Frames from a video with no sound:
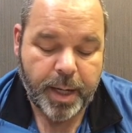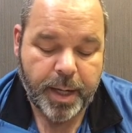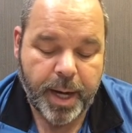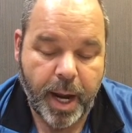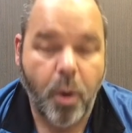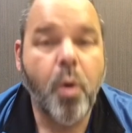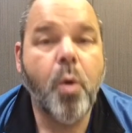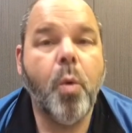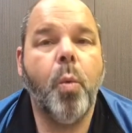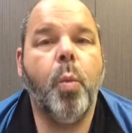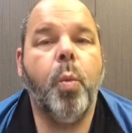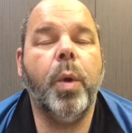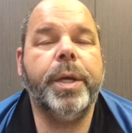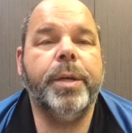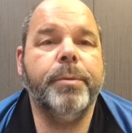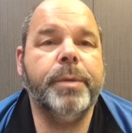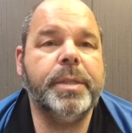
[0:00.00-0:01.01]
Now,
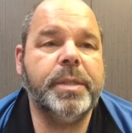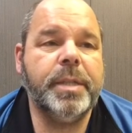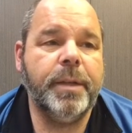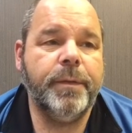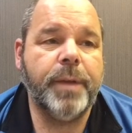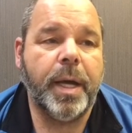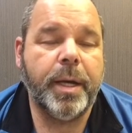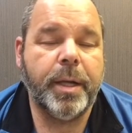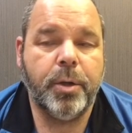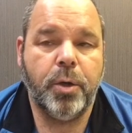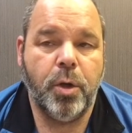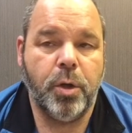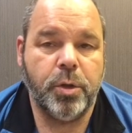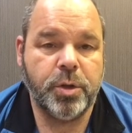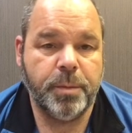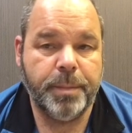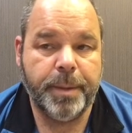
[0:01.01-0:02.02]
when you receive that, it could
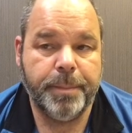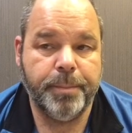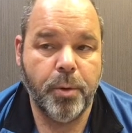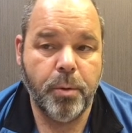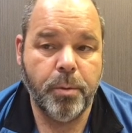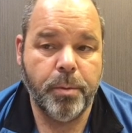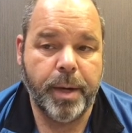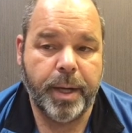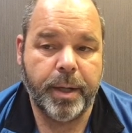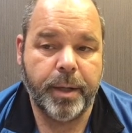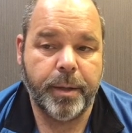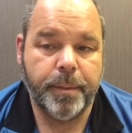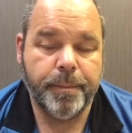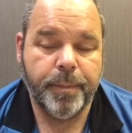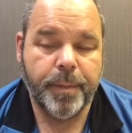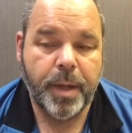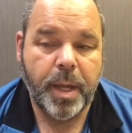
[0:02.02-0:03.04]
also be prorated.
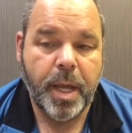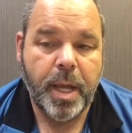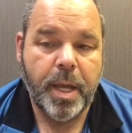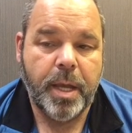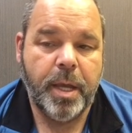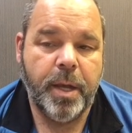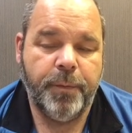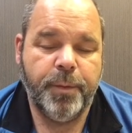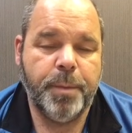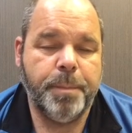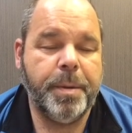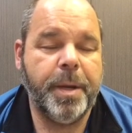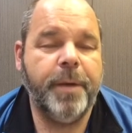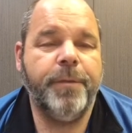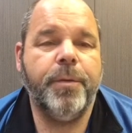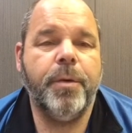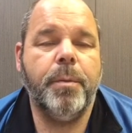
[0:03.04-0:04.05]
If you
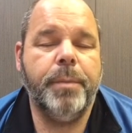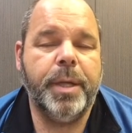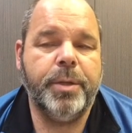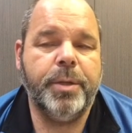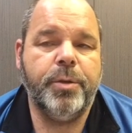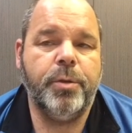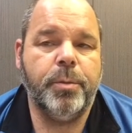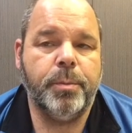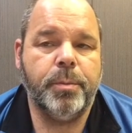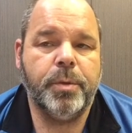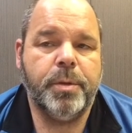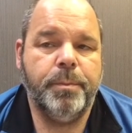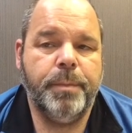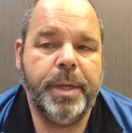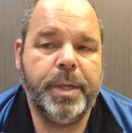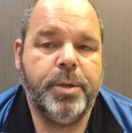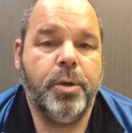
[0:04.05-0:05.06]
pay for a
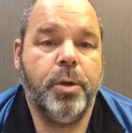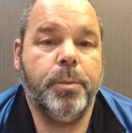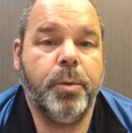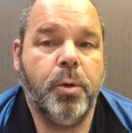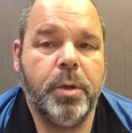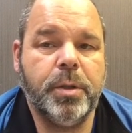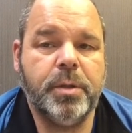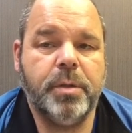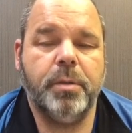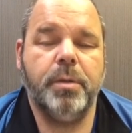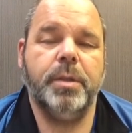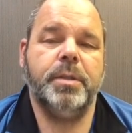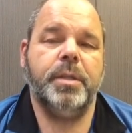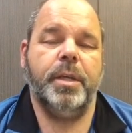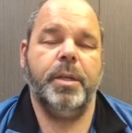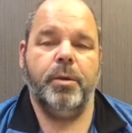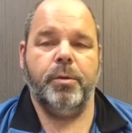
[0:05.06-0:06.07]
midterm course, so
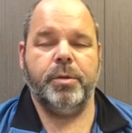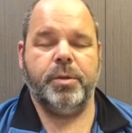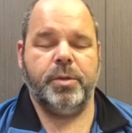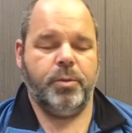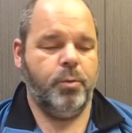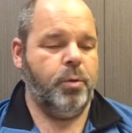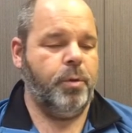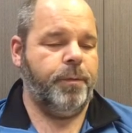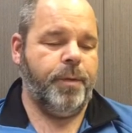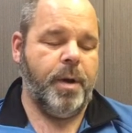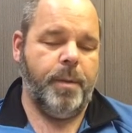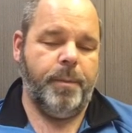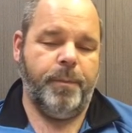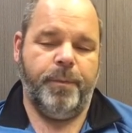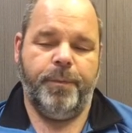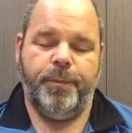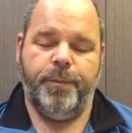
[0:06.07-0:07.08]
let's say you go to school
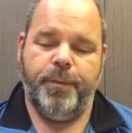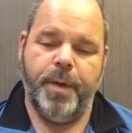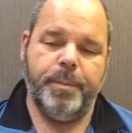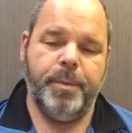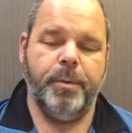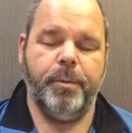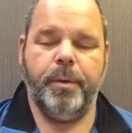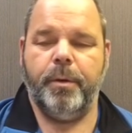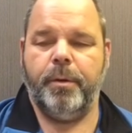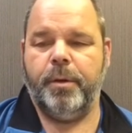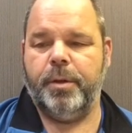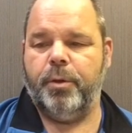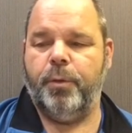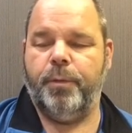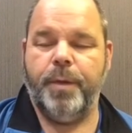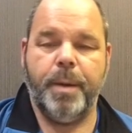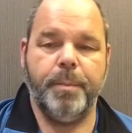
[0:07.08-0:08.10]
from
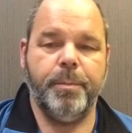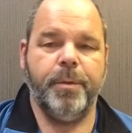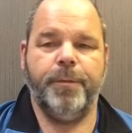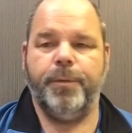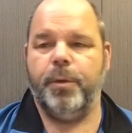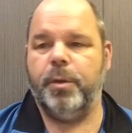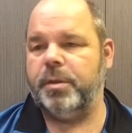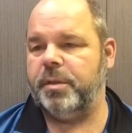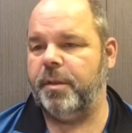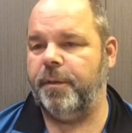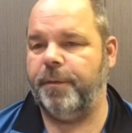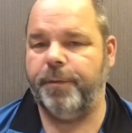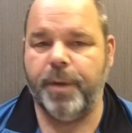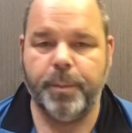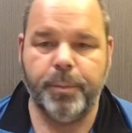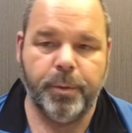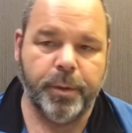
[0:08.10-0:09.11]
November 1st to
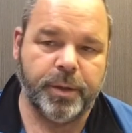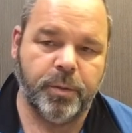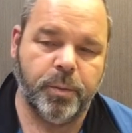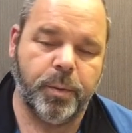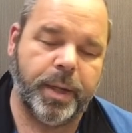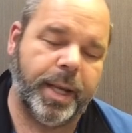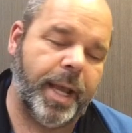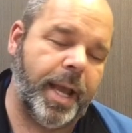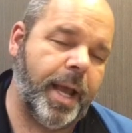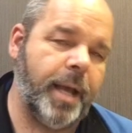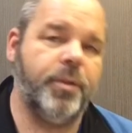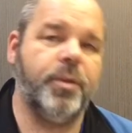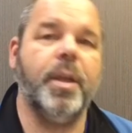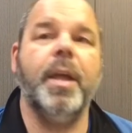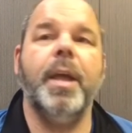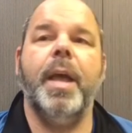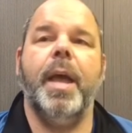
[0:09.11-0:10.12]
February
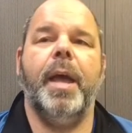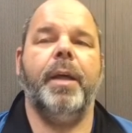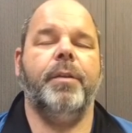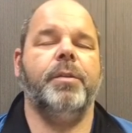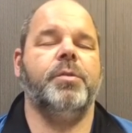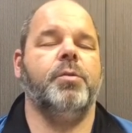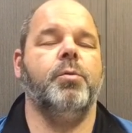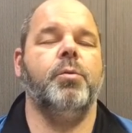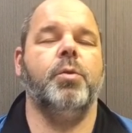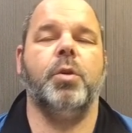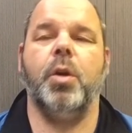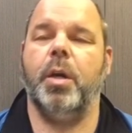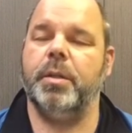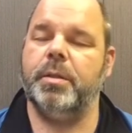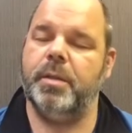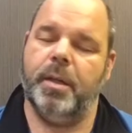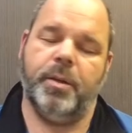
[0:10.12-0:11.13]
28th, and the school
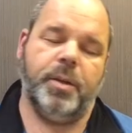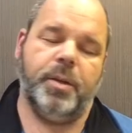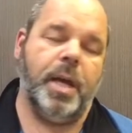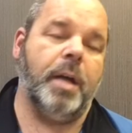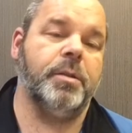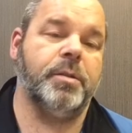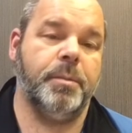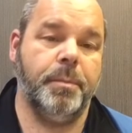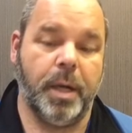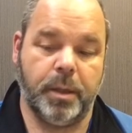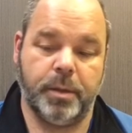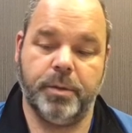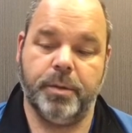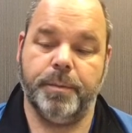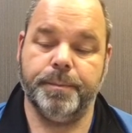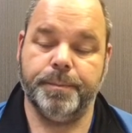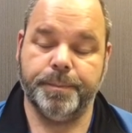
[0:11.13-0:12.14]
costs you
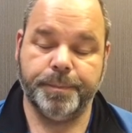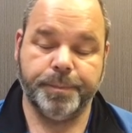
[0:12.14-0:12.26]
$1,000.